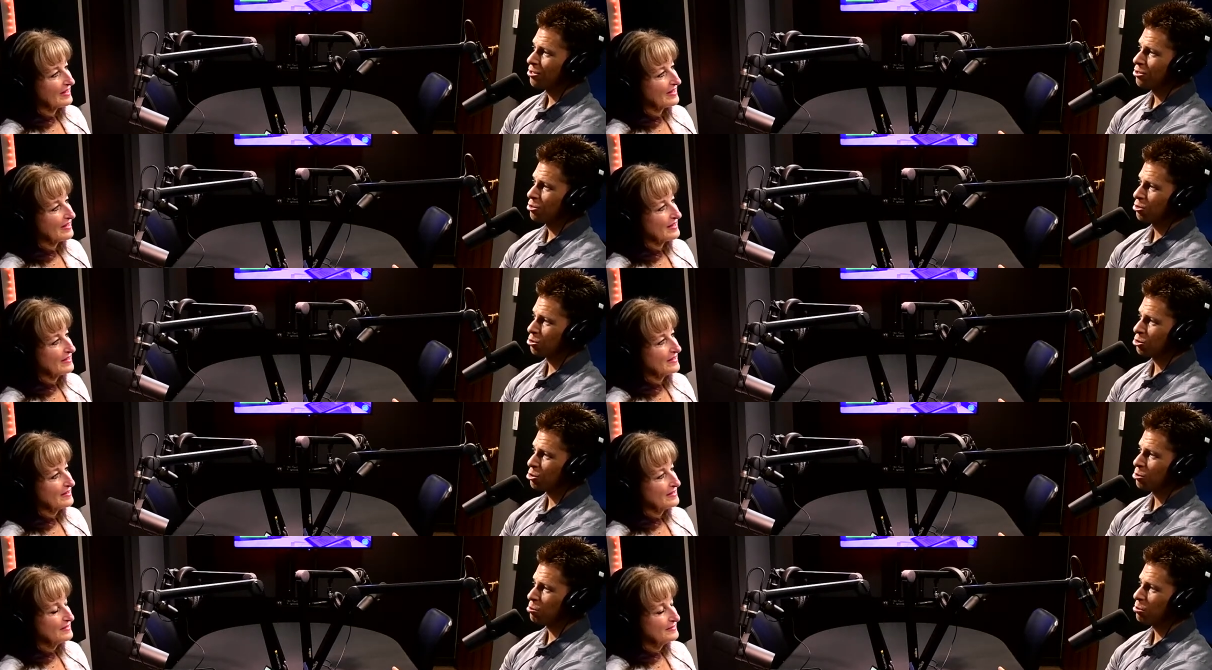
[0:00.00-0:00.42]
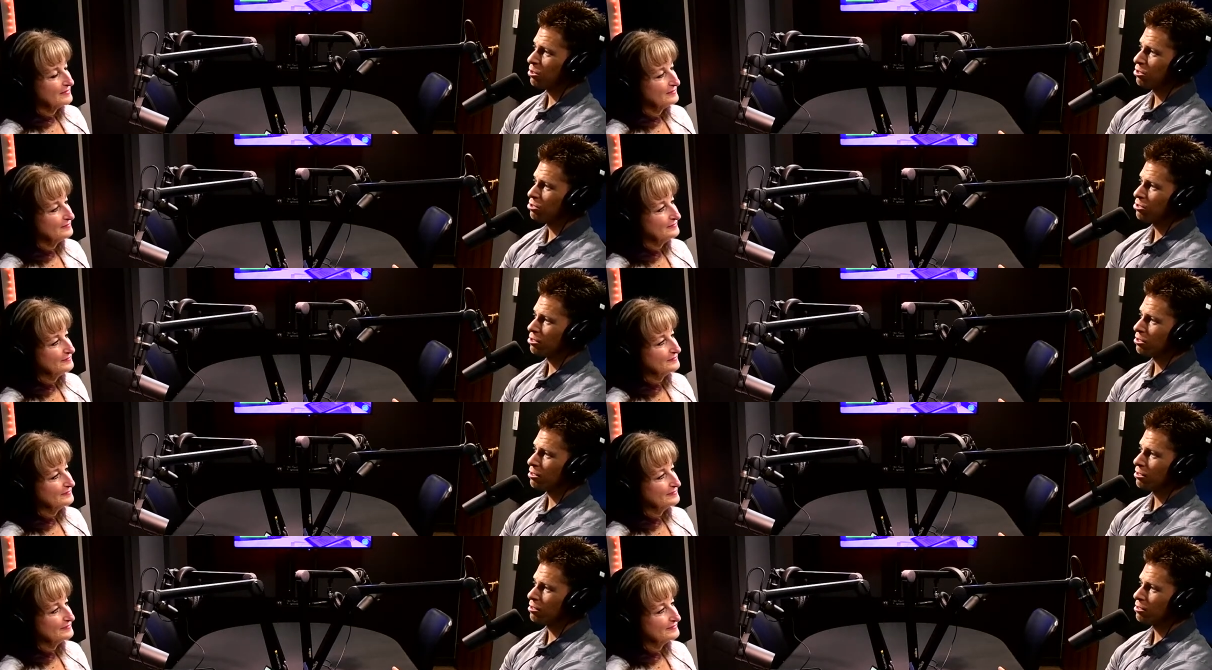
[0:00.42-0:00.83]
Speaker 1: your
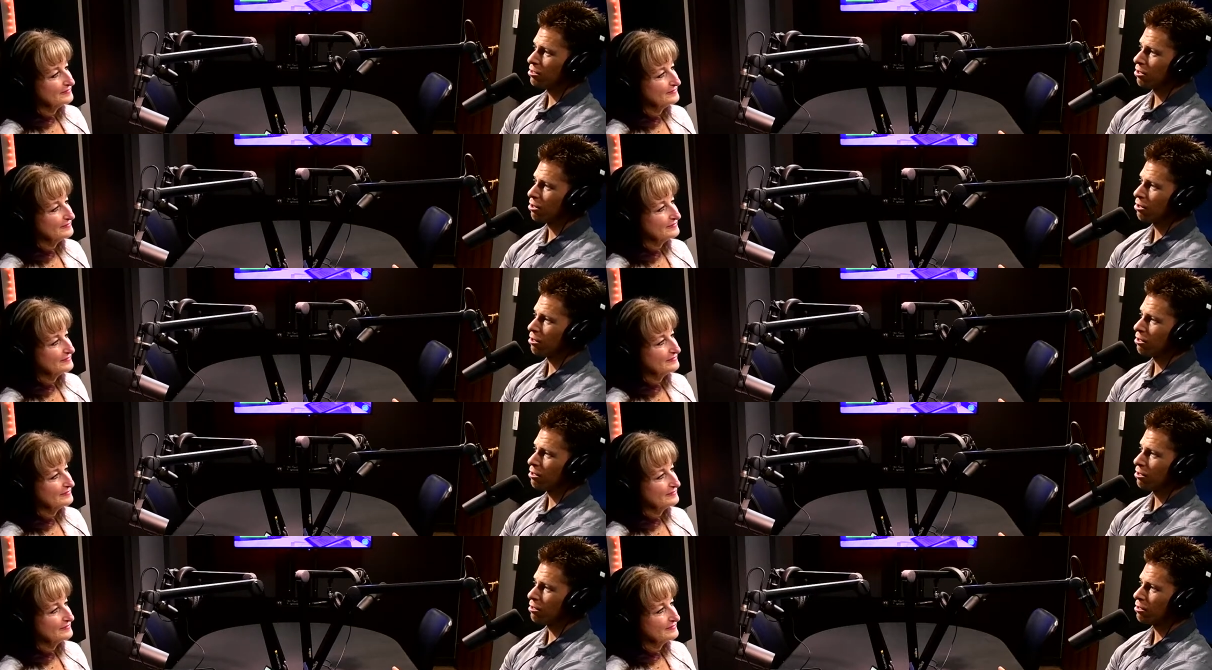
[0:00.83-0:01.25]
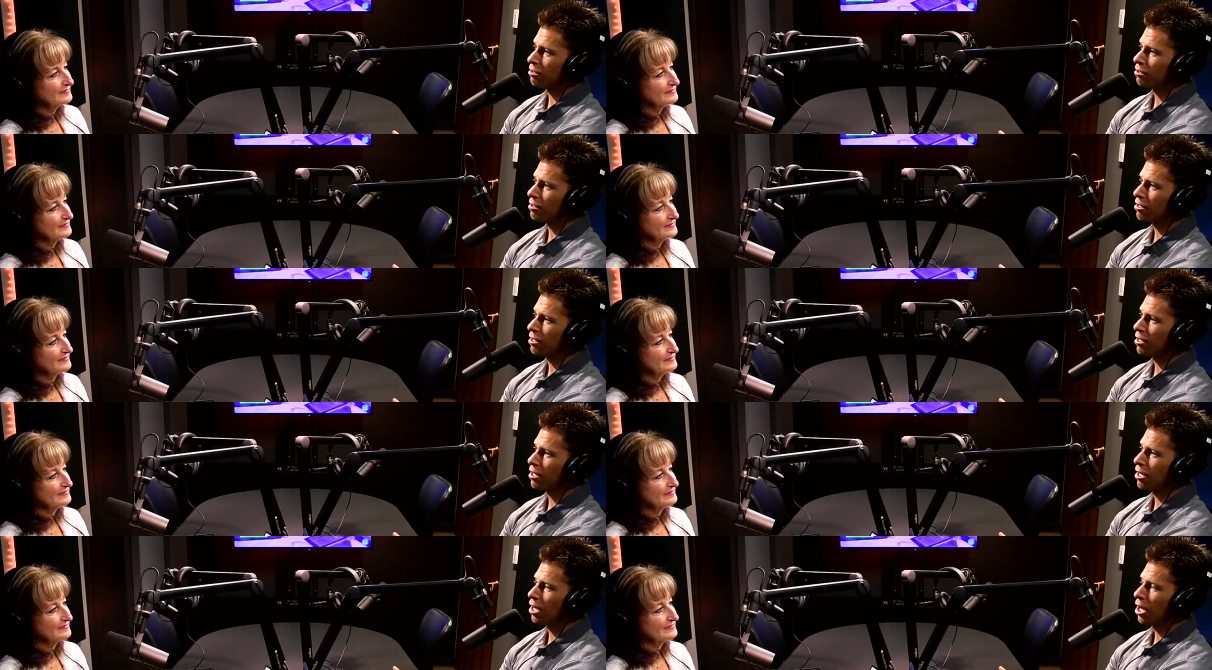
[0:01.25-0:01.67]
spreadsheets
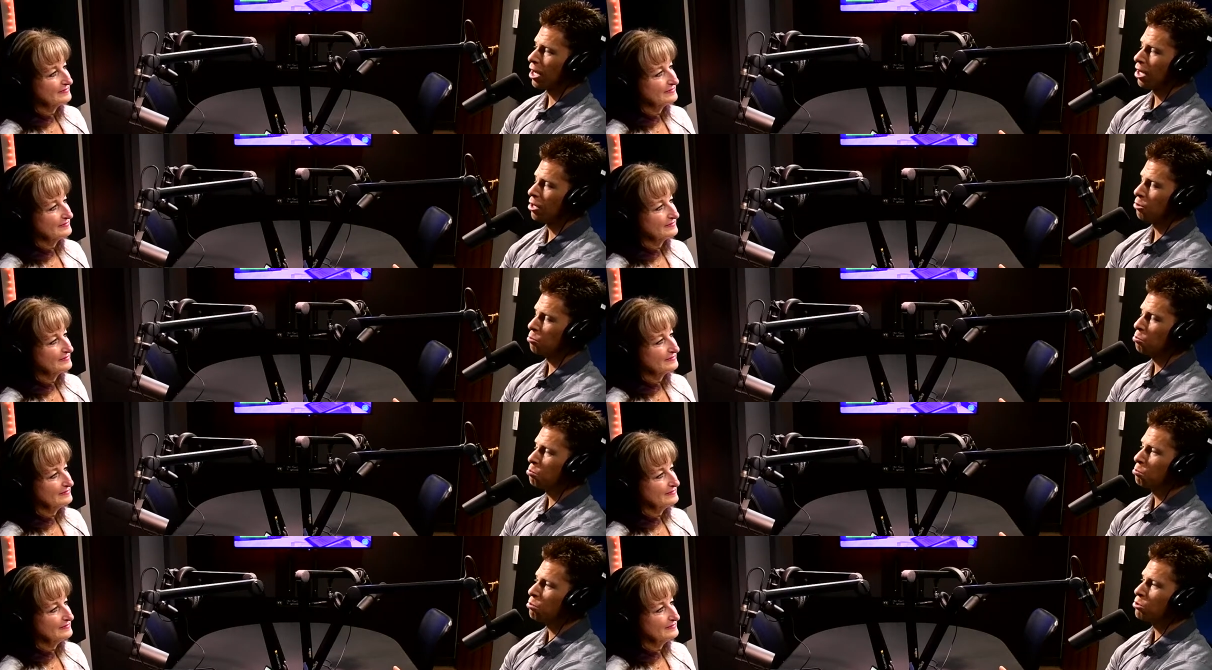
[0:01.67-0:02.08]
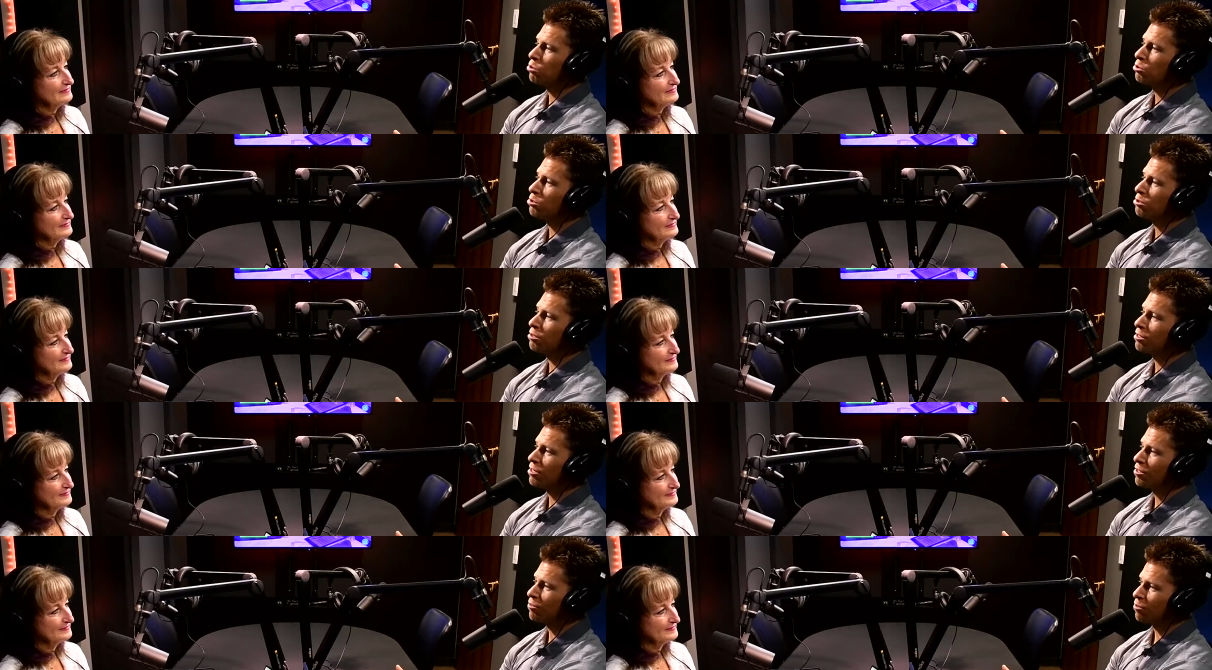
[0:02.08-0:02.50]
are
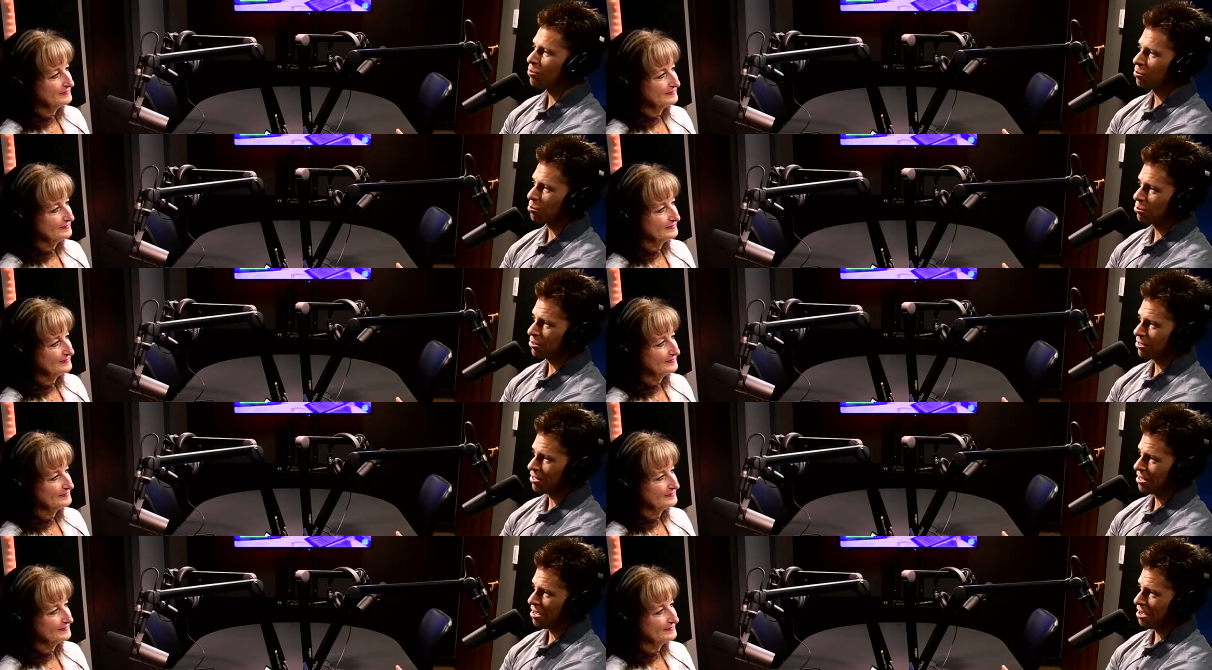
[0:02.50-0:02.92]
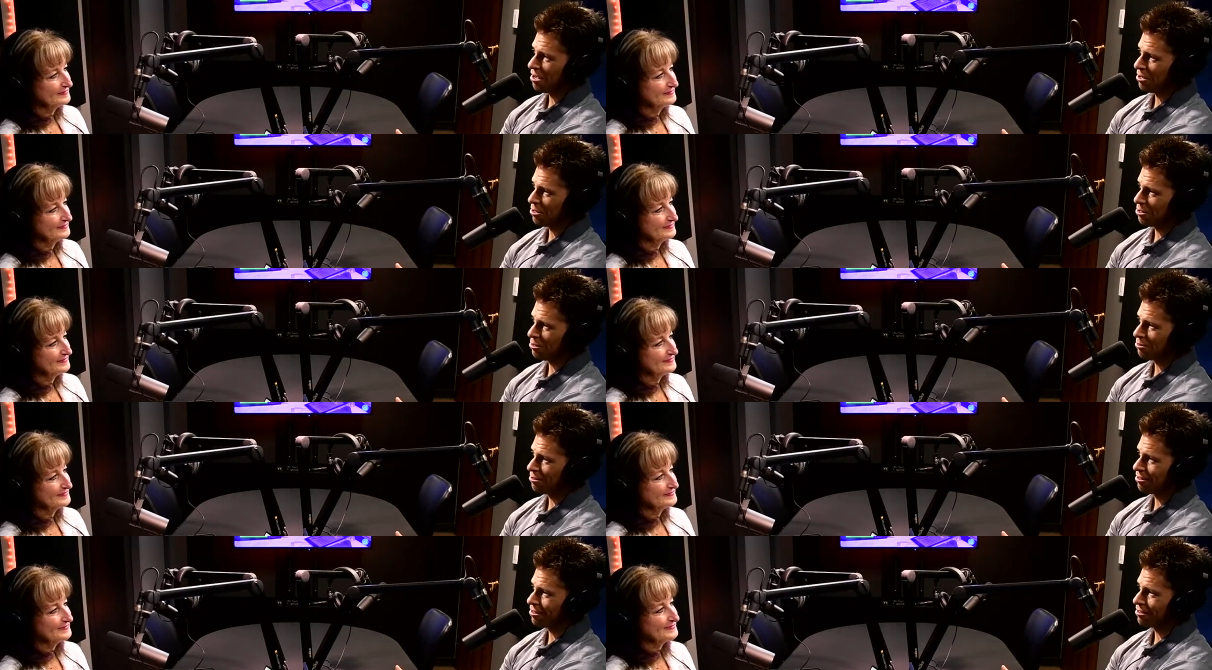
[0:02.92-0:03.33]
unbelievably
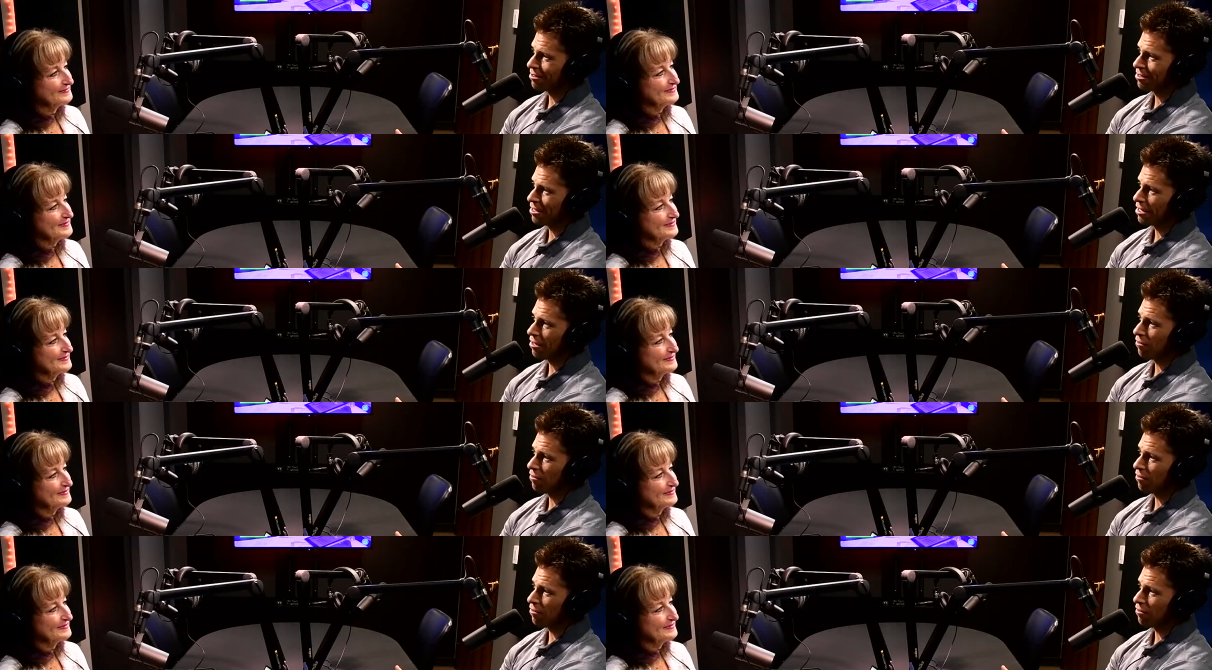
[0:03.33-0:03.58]
accurate.